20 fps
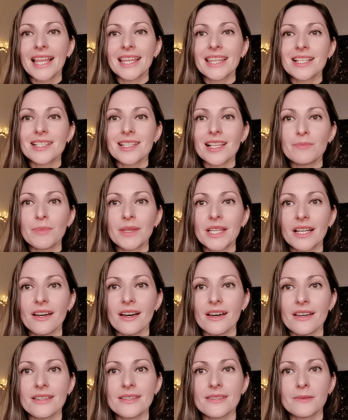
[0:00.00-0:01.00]
This is
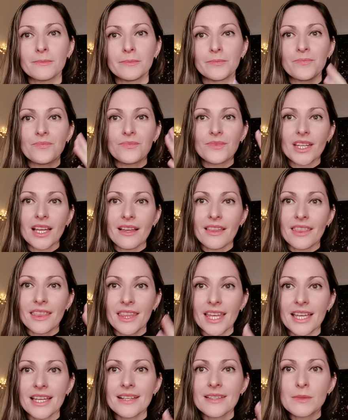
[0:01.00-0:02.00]
because
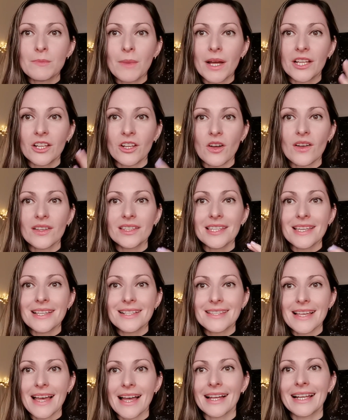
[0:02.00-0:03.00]
things might not
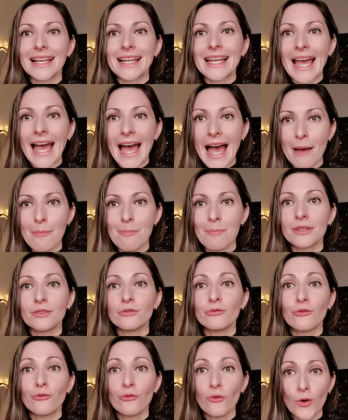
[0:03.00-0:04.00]
exactly
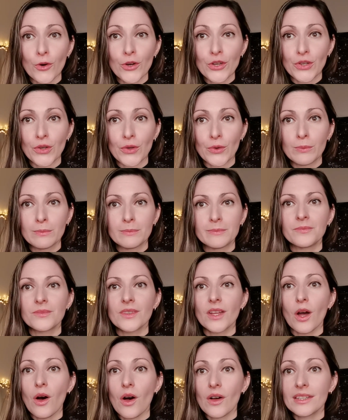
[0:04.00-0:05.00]
happen for you
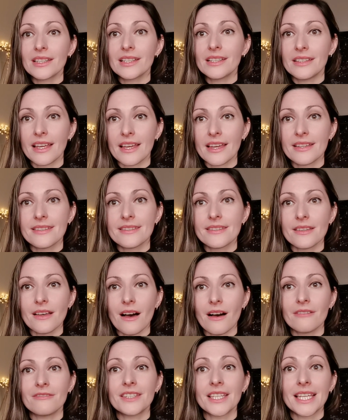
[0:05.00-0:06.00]
on the dates
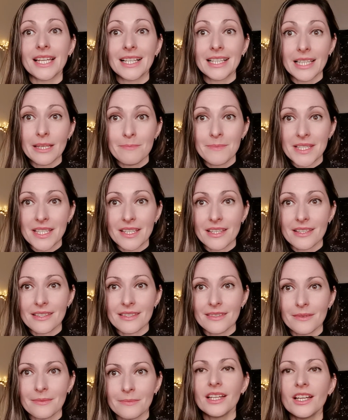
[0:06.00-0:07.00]
of the
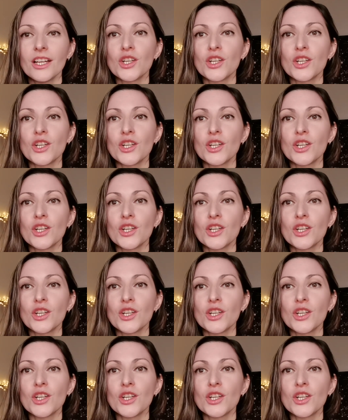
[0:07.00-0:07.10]
eclipses.